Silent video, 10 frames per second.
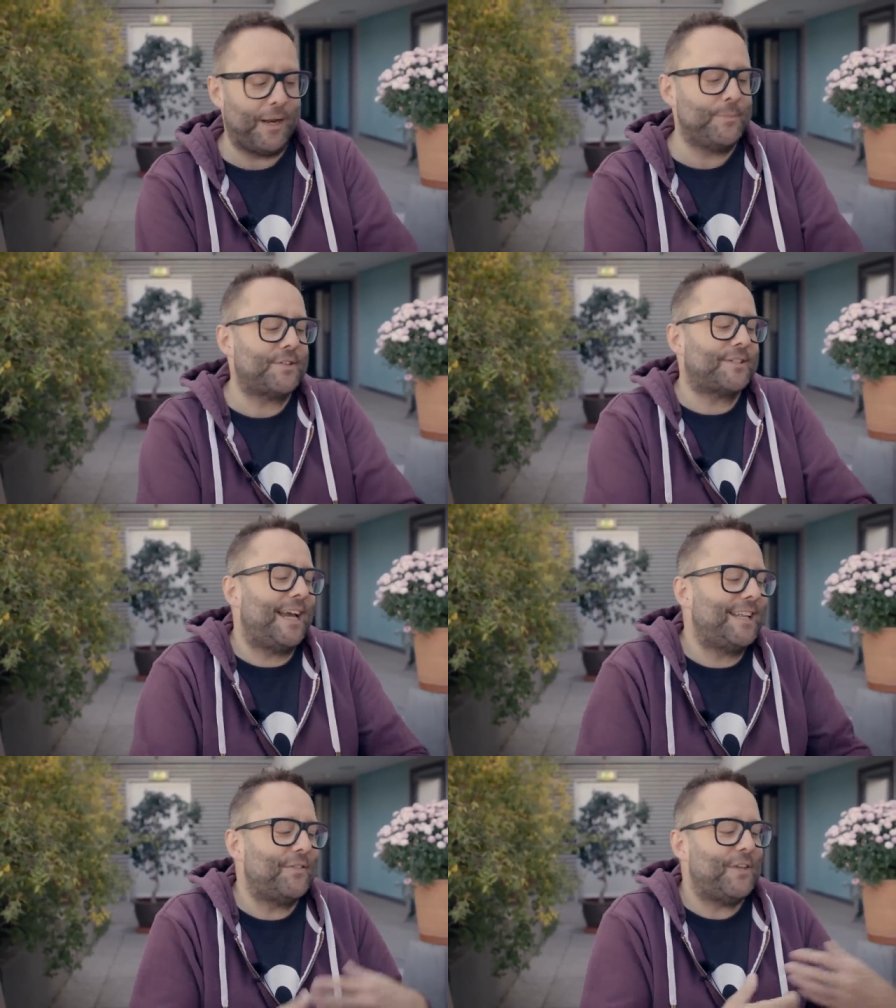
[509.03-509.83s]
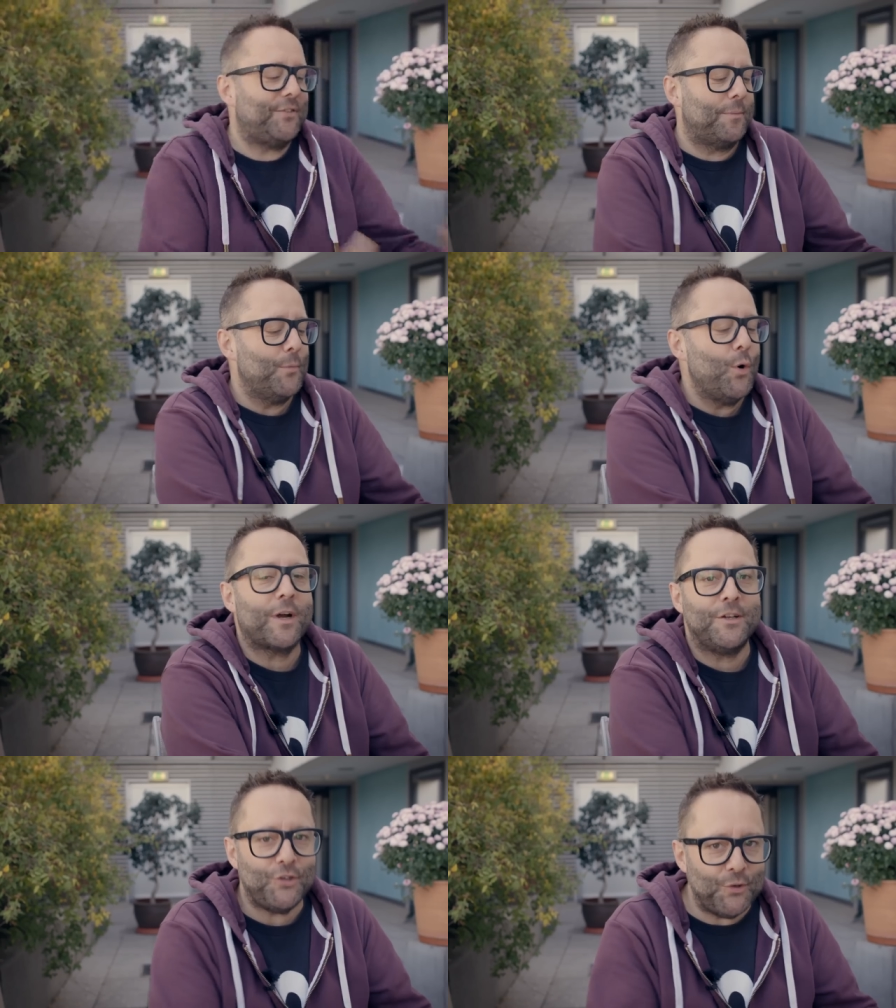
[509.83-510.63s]
But I'm just saying that these are more
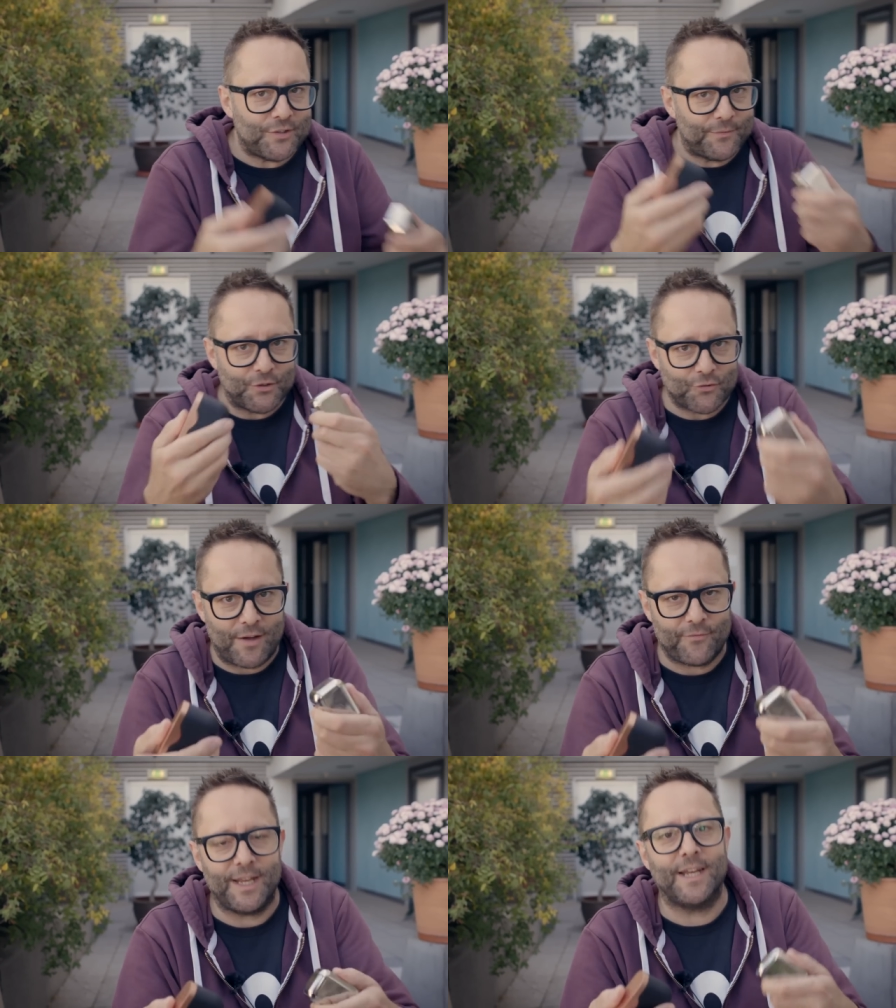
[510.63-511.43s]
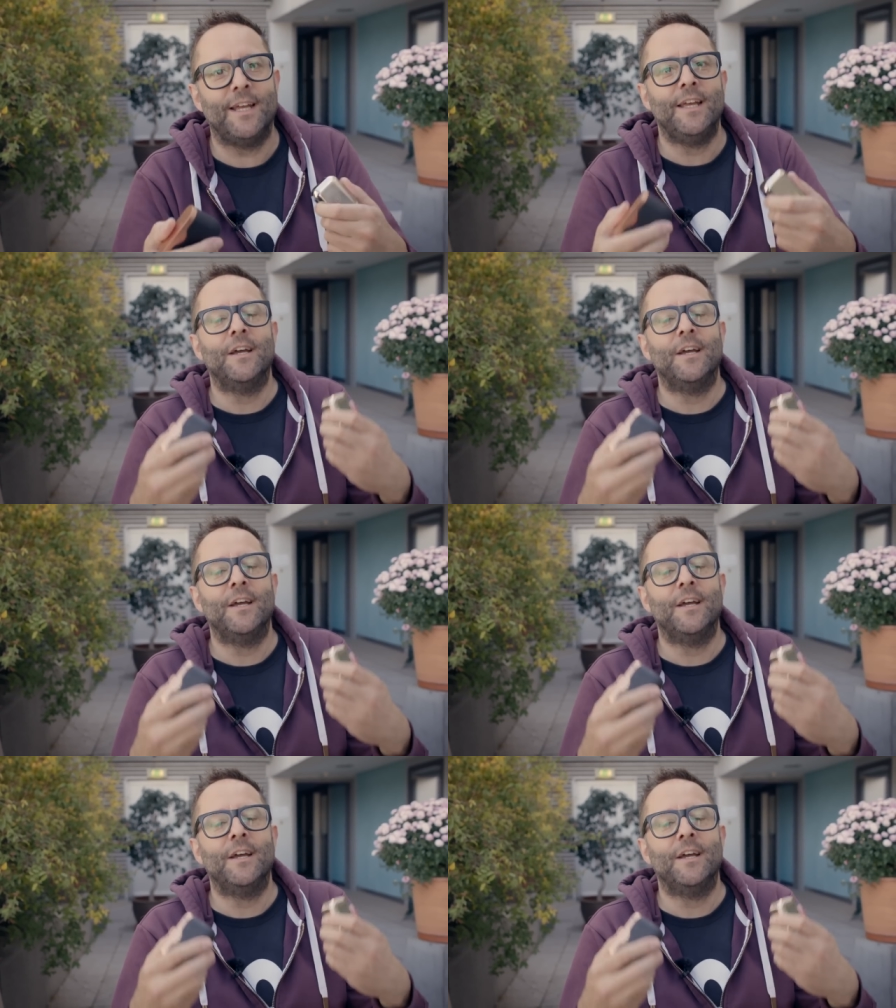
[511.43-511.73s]
conducive to traveling,